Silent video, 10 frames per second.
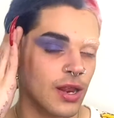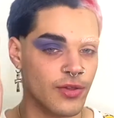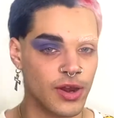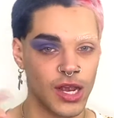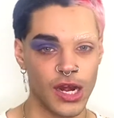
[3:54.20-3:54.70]

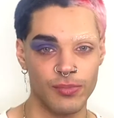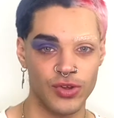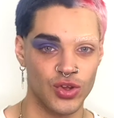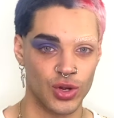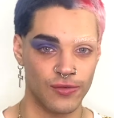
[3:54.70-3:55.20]
that I got a
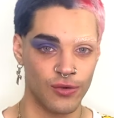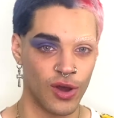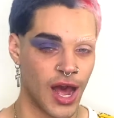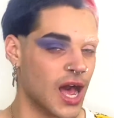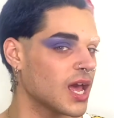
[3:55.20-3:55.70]
beautiful
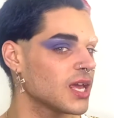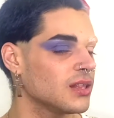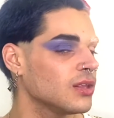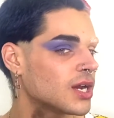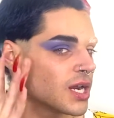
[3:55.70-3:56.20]
eye,
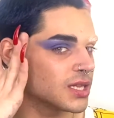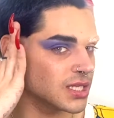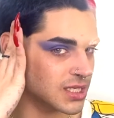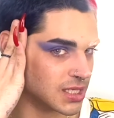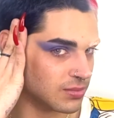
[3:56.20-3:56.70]
look at it.
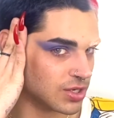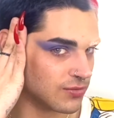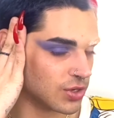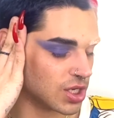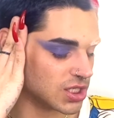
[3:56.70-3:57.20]
Isn't it
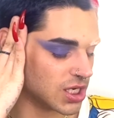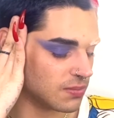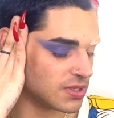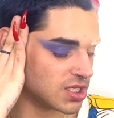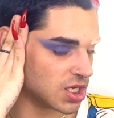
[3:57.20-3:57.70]
beautiful? Isn't it
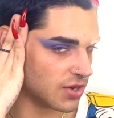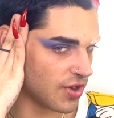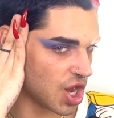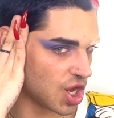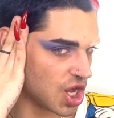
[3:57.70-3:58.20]

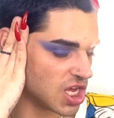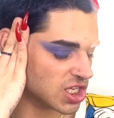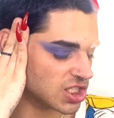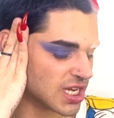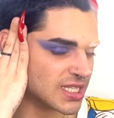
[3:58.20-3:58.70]
beautiful?
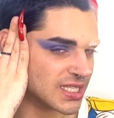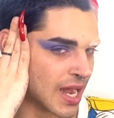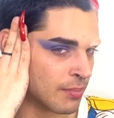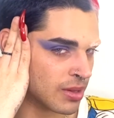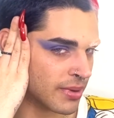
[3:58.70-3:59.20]
Just
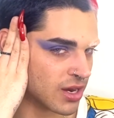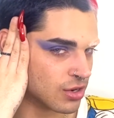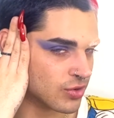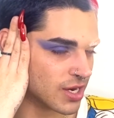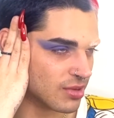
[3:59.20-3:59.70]
complimented
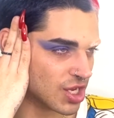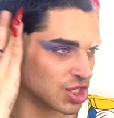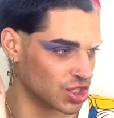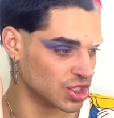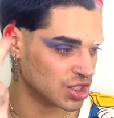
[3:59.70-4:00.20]
already, bitch.